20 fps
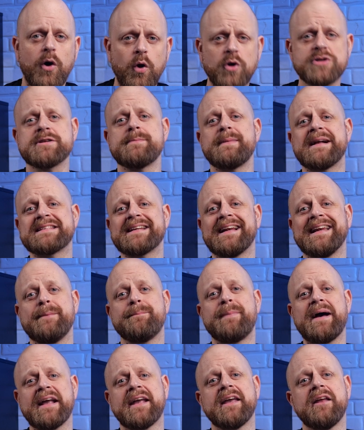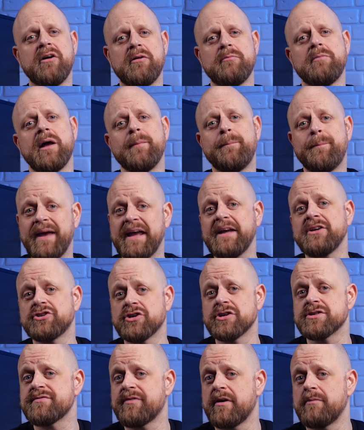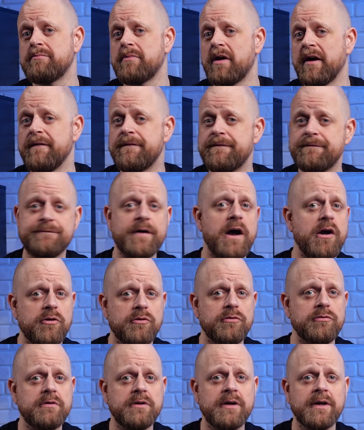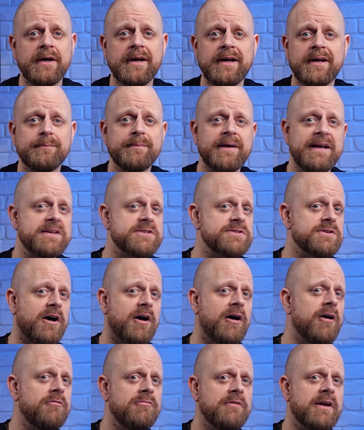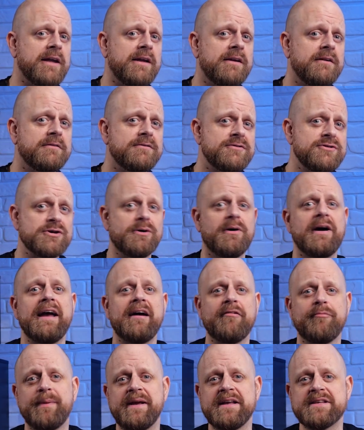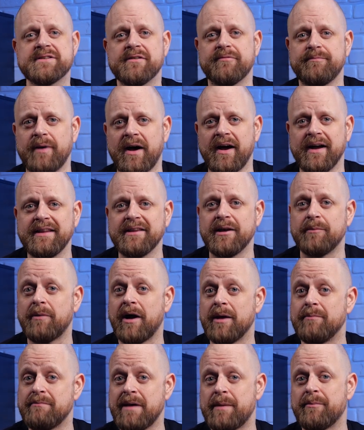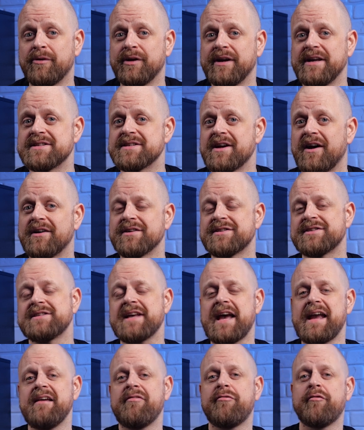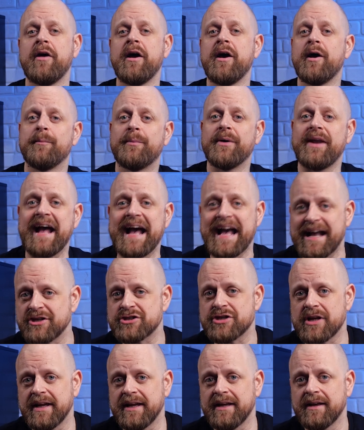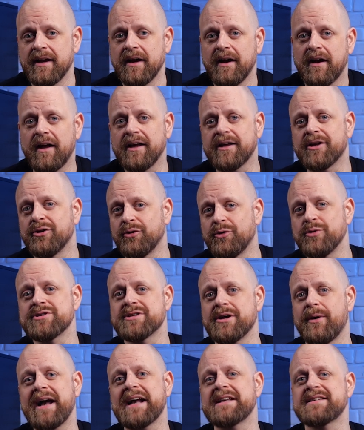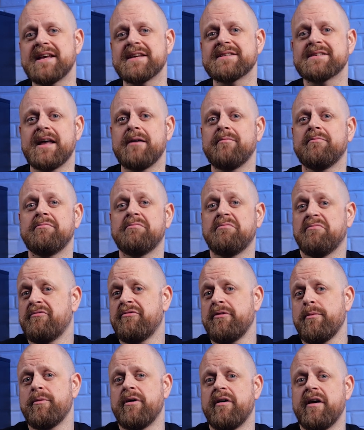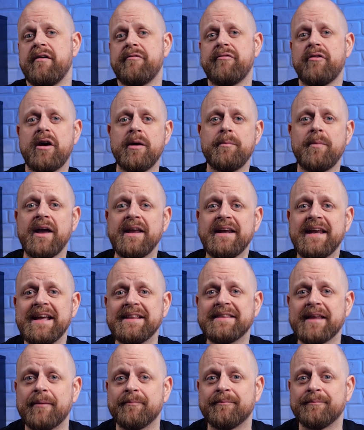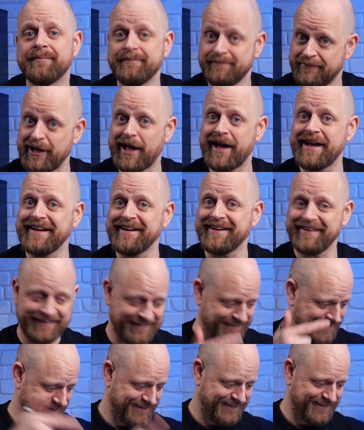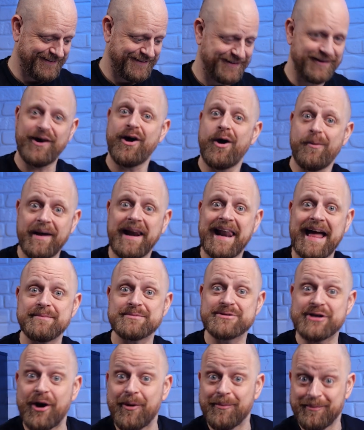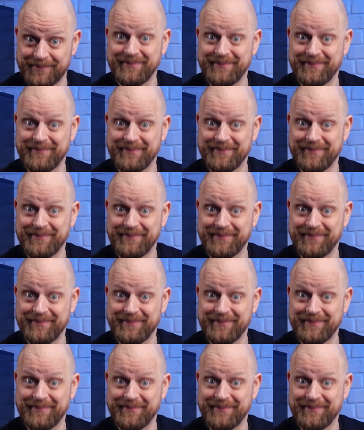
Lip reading: Automatically backing up my pictures from my phone means not only do I have peace of mind that my memories are safe, but actually I can also access them from wherever I might need them, like on my laptop.